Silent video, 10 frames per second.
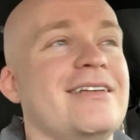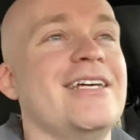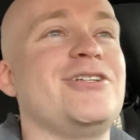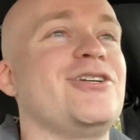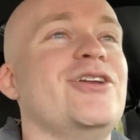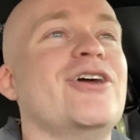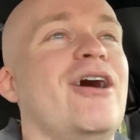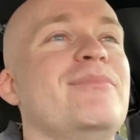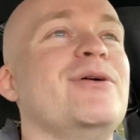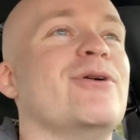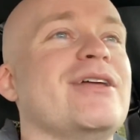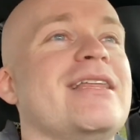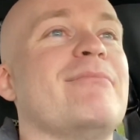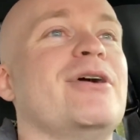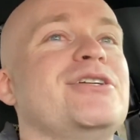It should not be worth
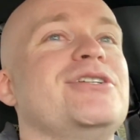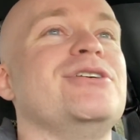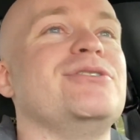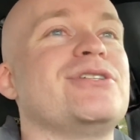that much to you.